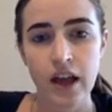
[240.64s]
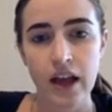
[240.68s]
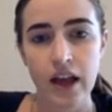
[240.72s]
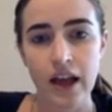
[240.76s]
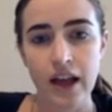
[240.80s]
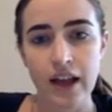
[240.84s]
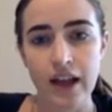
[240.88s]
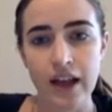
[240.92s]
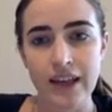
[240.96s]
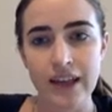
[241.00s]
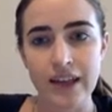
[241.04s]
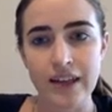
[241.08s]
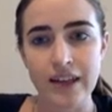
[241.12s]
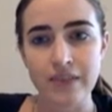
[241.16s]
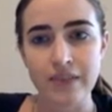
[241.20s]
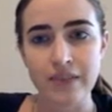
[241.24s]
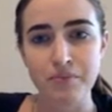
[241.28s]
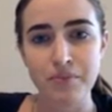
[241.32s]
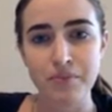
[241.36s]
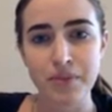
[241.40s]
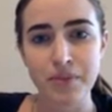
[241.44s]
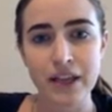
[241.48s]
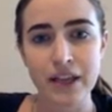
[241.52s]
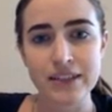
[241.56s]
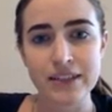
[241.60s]
And then
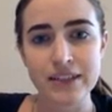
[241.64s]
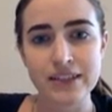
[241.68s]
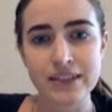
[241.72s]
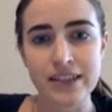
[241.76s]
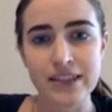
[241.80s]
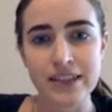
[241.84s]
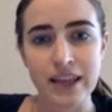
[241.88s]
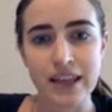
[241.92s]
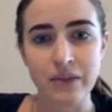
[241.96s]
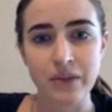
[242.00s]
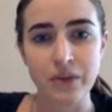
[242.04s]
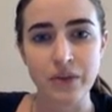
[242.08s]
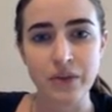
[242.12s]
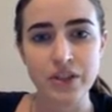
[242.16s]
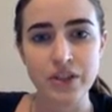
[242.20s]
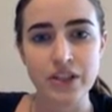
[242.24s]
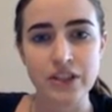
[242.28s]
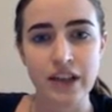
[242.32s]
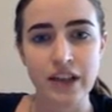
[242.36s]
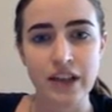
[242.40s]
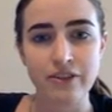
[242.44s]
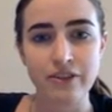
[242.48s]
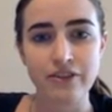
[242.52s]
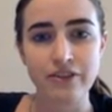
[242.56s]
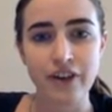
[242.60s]
plus c, which is
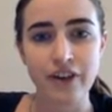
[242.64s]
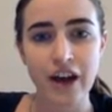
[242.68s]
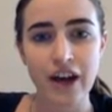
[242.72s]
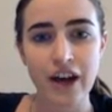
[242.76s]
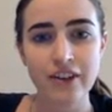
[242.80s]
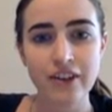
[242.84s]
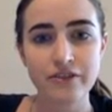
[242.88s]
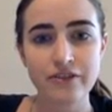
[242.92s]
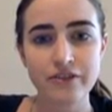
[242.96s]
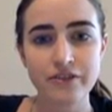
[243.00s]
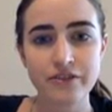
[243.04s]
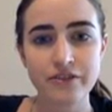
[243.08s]
our 5.